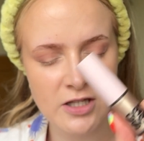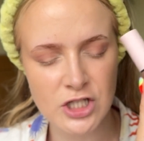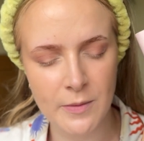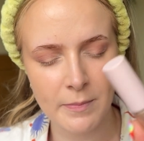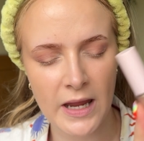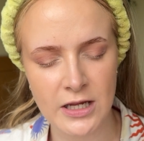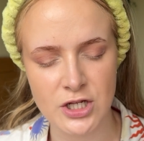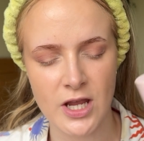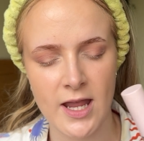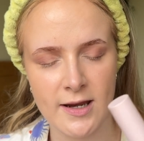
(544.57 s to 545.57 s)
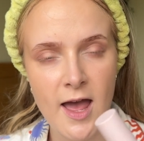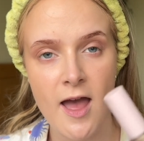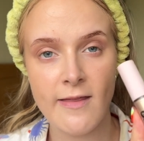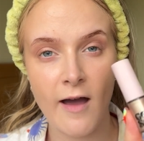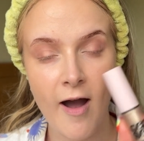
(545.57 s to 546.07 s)
champagne shade
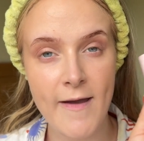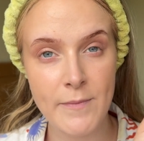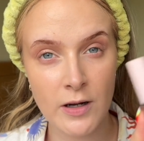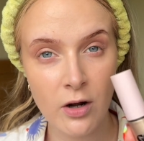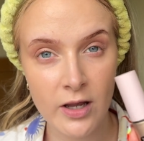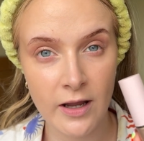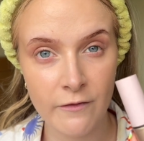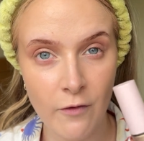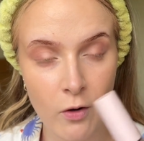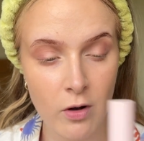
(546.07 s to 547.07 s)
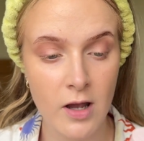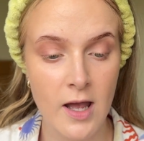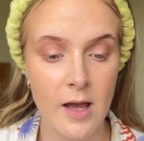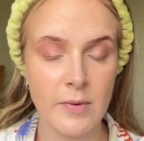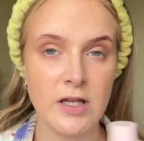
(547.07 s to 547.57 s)
that I've been looking for
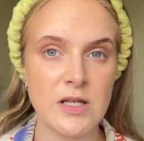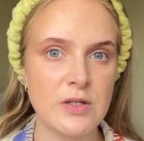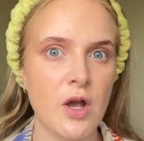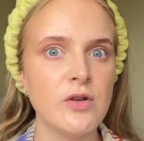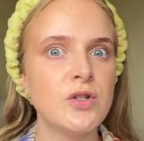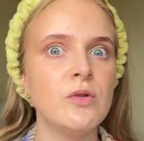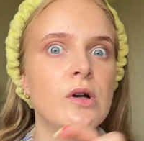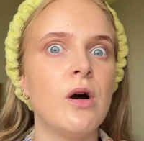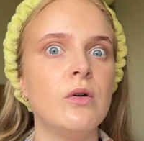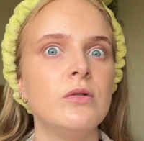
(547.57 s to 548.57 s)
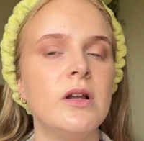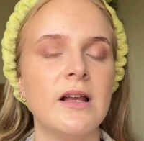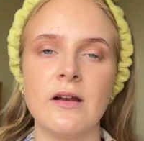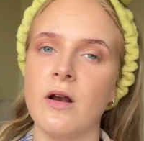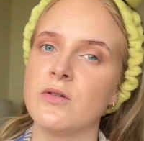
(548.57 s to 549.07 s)
because I was going too gold and
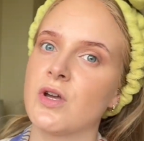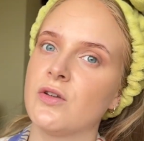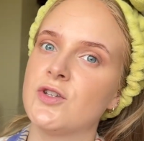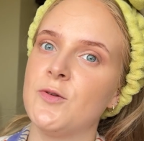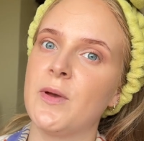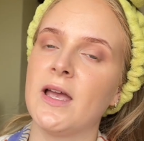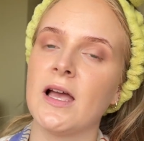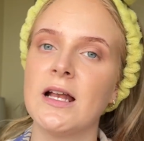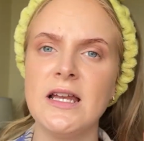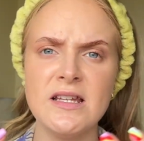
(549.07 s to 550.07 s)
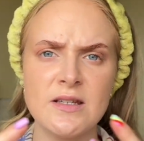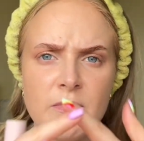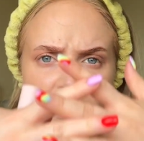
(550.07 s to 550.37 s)
then I was going too pink. I needed something